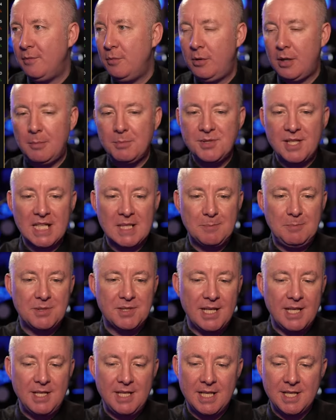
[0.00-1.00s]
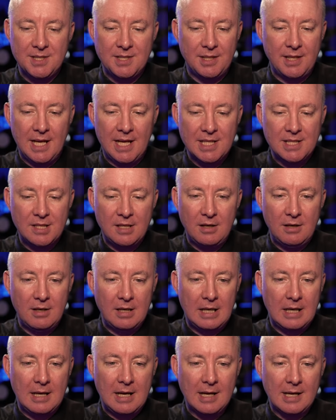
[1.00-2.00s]
We were up 6% yesterday, so
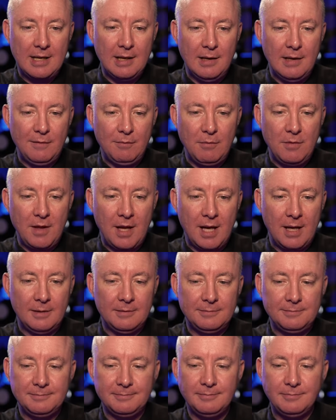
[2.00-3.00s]
I, I, can live with that.